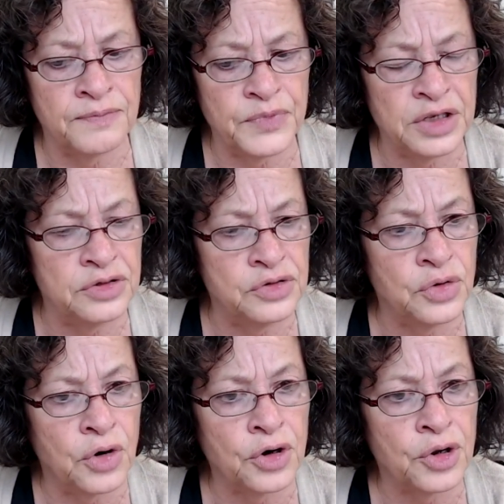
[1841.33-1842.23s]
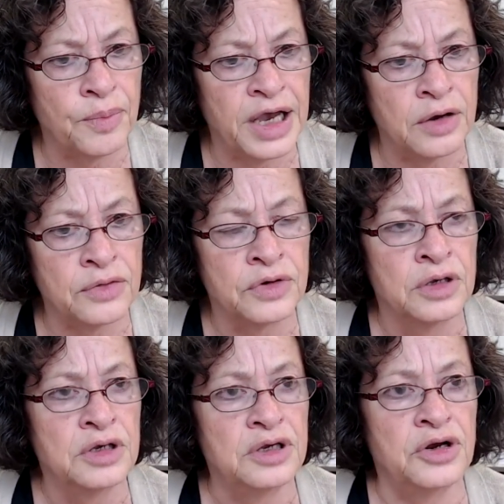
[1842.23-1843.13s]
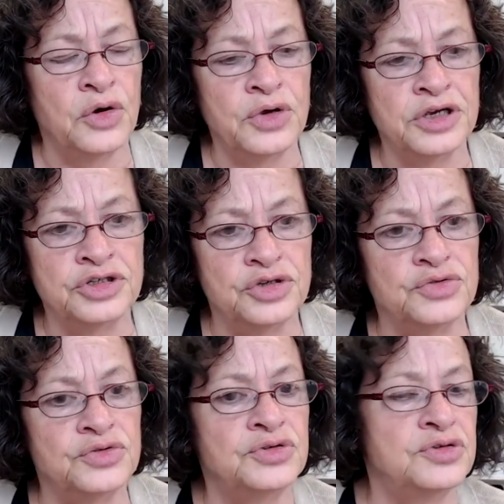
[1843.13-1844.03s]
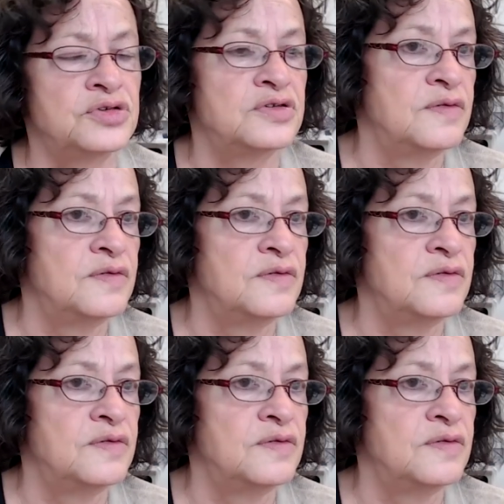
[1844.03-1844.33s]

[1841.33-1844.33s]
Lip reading: New York about, issues